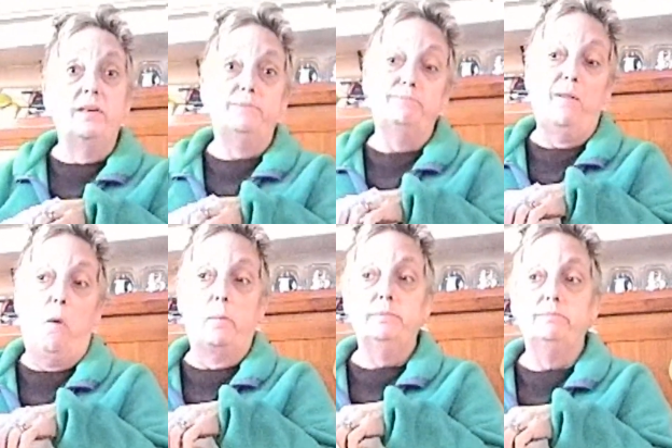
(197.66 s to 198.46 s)

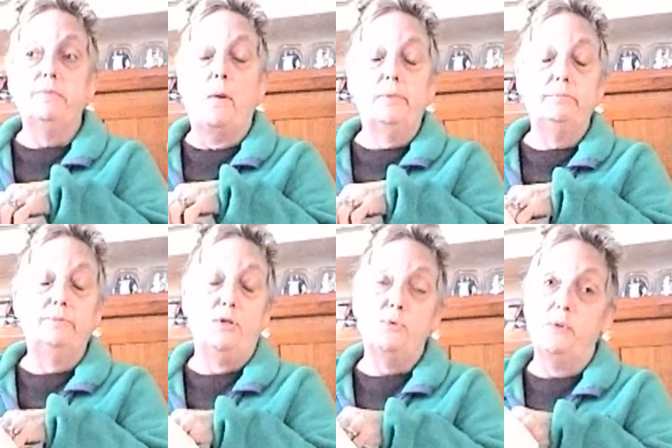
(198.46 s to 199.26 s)
Yes, she was.
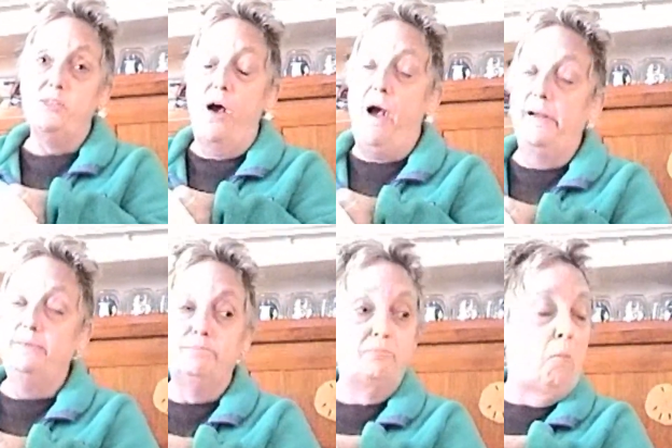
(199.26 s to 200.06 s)
Was she I?
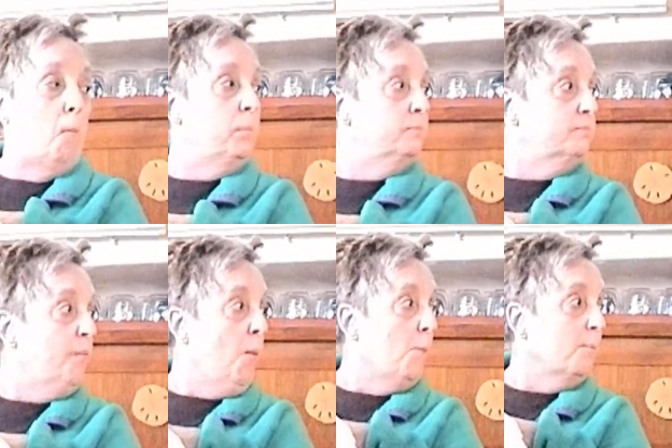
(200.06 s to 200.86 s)
Has, she has to
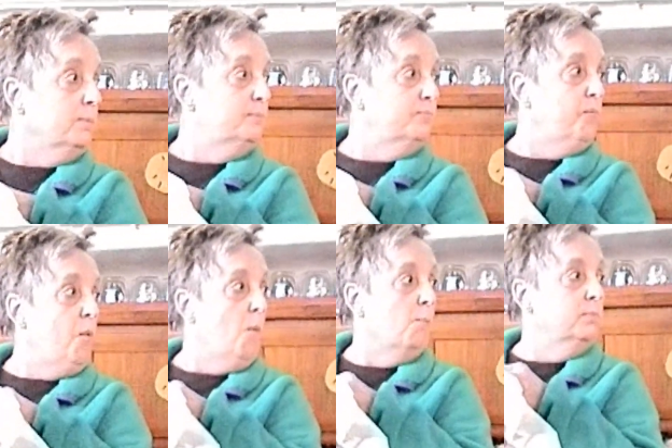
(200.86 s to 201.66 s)
put her hat on
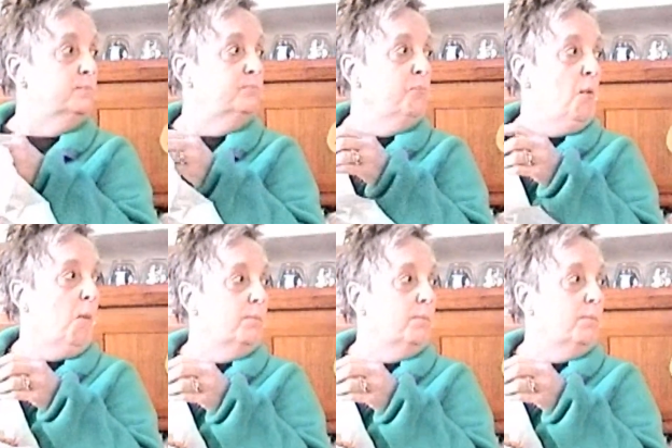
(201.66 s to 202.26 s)
with her smirk